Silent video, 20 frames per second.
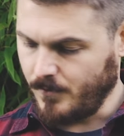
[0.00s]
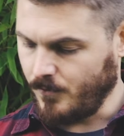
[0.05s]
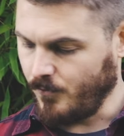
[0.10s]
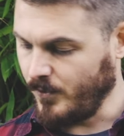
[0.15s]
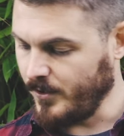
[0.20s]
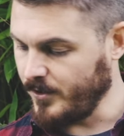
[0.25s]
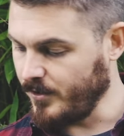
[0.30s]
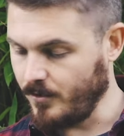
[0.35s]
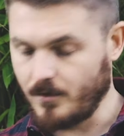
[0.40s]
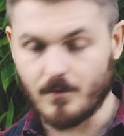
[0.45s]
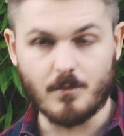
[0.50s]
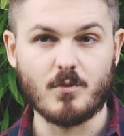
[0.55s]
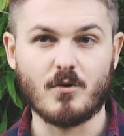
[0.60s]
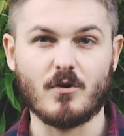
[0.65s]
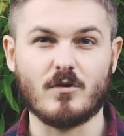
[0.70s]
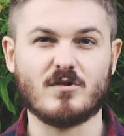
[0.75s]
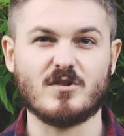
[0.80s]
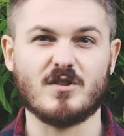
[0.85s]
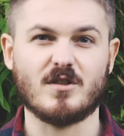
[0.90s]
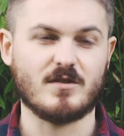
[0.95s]
we're going to
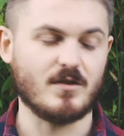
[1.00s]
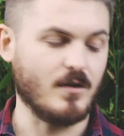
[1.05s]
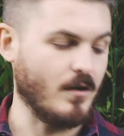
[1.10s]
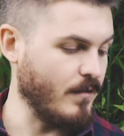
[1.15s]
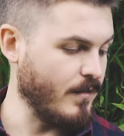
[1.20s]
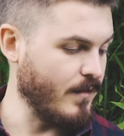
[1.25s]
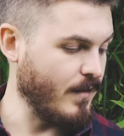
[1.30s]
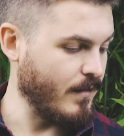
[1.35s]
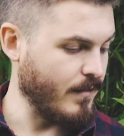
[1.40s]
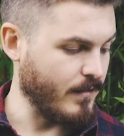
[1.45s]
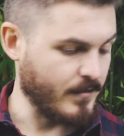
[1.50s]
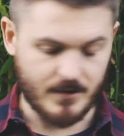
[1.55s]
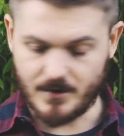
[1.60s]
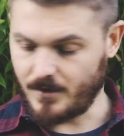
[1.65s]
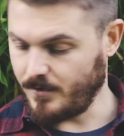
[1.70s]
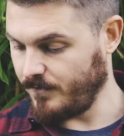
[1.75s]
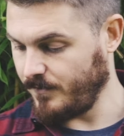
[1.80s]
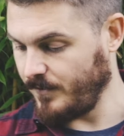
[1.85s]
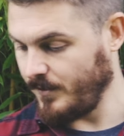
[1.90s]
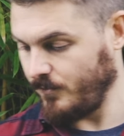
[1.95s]
process all the other
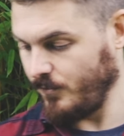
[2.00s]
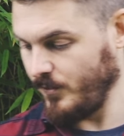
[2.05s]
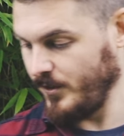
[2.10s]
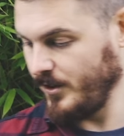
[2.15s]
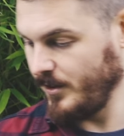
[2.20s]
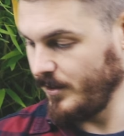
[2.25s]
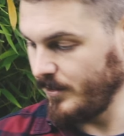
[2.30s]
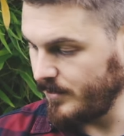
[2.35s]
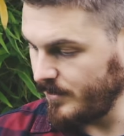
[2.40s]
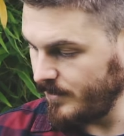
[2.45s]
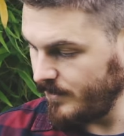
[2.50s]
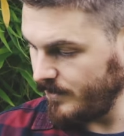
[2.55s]
stuff that we need,